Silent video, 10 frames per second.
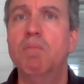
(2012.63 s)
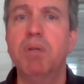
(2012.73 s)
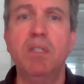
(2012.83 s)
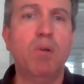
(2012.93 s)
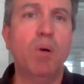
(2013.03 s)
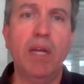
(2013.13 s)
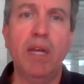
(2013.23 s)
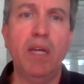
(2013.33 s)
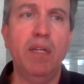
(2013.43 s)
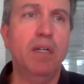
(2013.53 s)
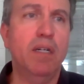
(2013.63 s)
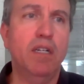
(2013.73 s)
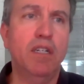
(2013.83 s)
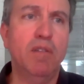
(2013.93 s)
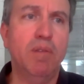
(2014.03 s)
please go ahead
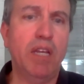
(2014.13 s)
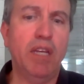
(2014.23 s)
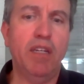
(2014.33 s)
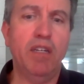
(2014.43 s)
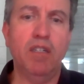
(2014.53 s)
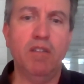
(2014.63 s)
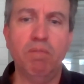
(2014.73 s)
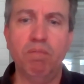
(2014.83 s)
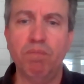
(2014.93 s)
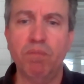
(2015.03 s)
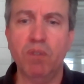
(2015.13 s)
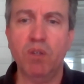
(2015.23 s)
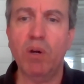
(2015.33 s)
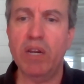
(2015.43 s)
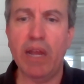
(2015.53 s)

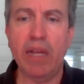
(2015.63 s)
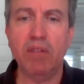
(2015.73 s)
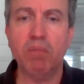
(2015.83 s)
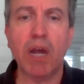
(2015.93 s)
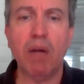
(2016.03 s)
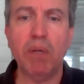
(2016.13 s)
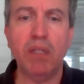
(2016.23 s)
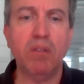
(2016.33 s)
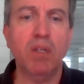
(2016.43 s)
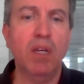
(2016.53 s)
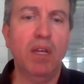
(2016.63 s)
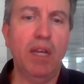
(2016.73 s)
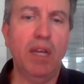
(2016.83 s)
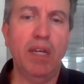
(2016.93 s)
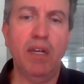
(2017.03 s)
and add some comments.
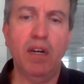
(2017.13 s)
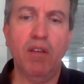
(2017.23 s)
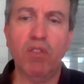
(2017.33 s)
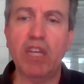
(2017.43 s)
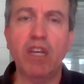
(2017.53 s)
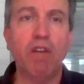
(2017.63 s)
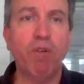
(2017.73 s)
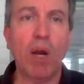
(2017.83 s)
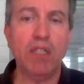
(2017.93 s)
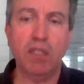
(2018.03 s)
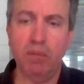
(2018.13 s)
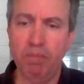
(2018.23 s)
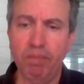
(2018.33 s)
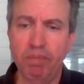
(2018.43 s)
And thank y'all for watching.